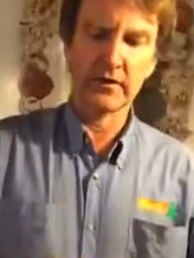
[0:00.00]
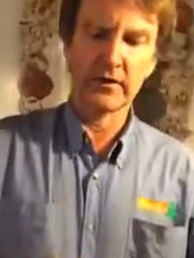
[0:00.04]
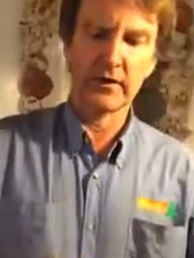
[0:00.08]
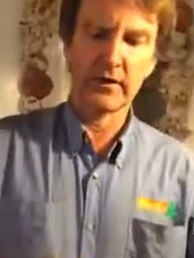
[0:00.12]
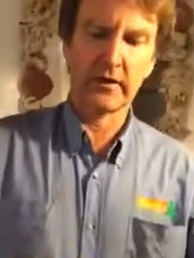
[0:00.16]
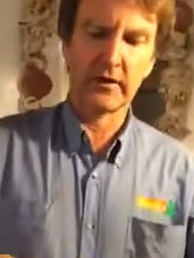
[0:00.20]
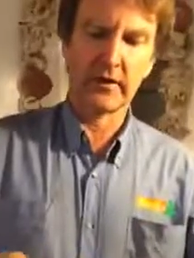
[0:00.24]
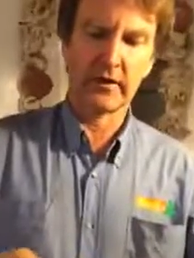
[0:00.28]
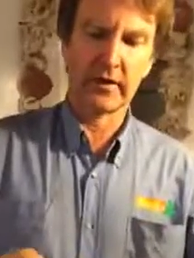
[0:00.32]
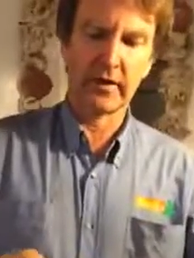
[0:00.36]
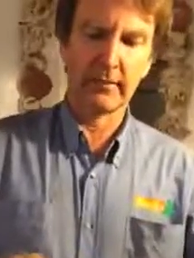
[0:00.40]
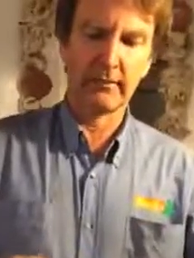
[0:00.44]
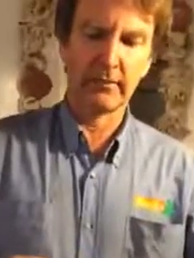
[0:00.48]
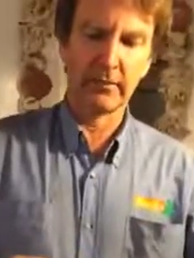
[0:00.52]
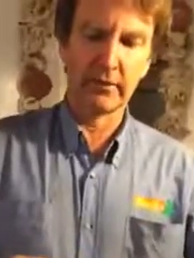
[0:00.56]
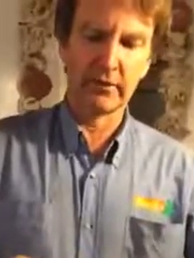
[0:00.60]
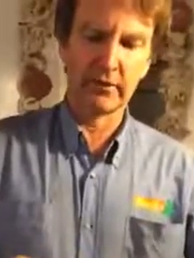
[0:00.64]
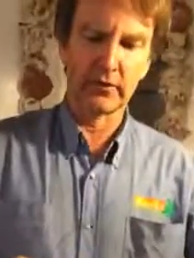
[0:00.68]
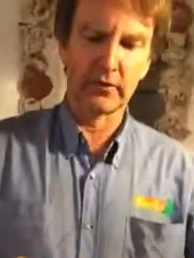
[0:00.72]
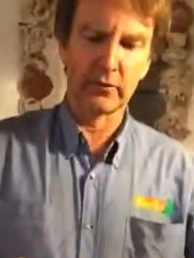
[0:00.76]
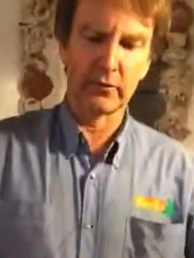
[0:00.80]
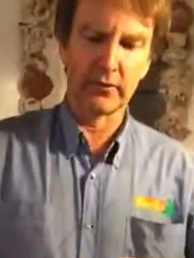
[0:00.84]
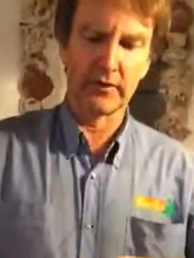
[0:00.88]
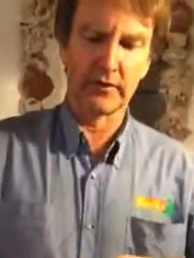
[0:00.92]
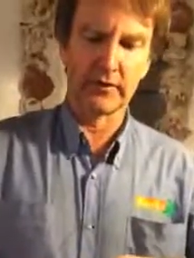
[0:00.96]
need a couple
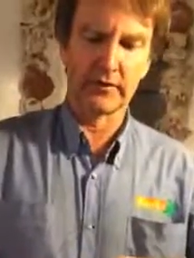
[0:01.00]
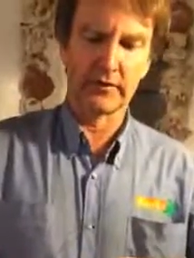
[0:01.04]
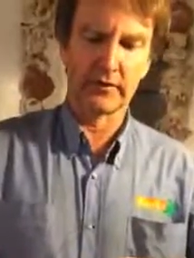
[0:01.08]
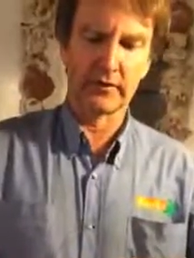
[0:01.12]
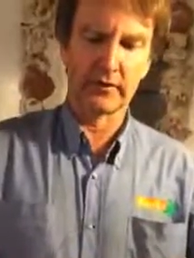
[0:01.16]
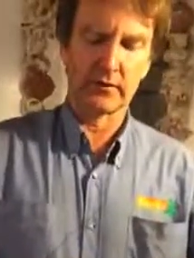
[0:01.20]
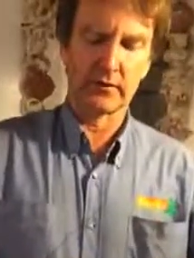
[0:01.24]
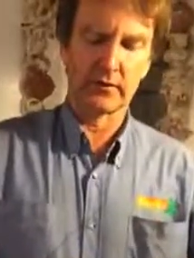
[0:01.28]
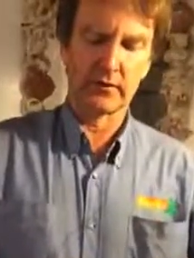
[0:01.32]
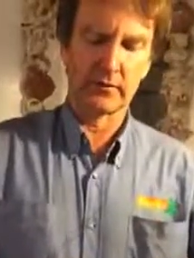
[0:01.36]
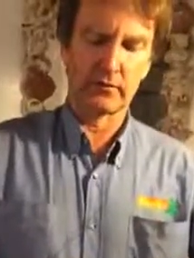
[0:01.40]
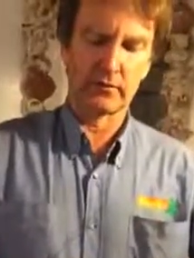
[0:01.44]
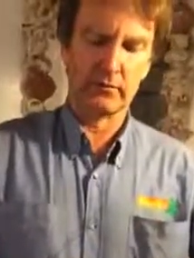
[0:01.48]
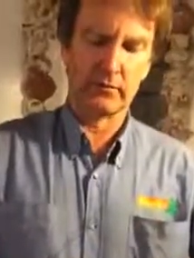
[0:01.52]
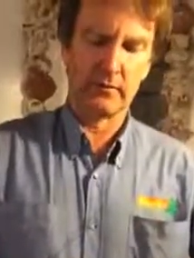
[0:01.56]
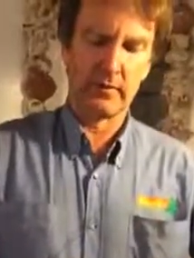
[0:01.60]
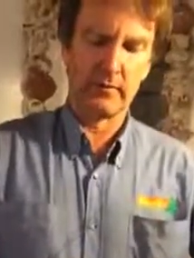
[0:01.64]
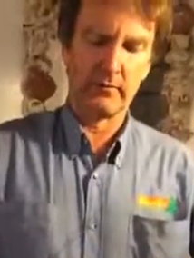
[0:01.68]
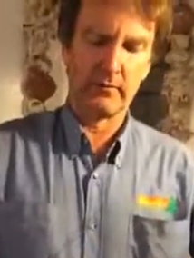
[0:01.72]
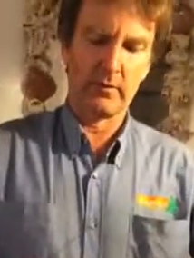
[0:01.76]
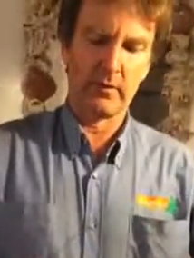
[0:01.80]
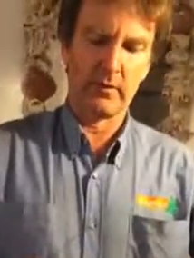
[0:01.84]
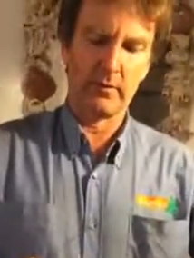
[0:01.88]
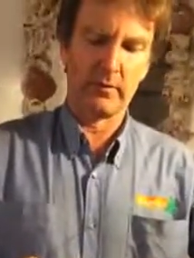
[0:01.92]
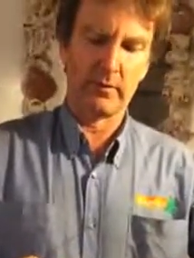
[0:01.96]
of twists, because
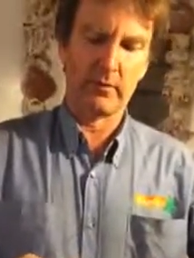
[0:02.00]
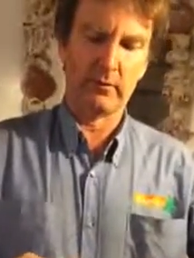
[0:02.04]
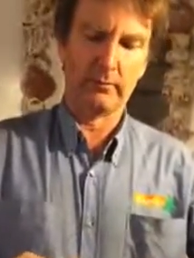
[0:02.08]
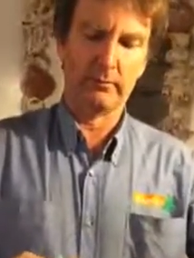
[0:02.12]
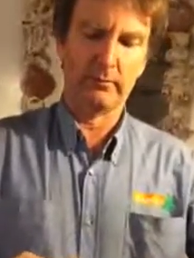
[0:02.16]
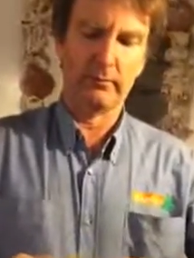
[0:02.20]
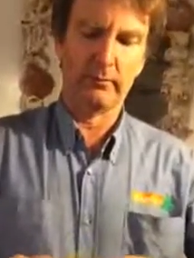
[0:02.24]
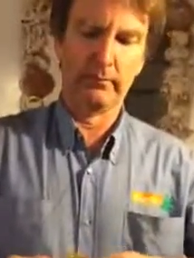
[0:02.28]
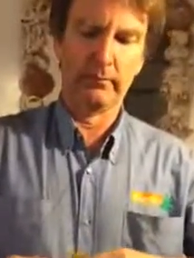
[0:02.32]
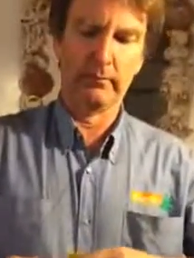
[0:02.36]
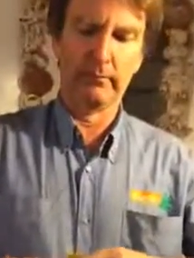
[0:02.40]
remember you've got to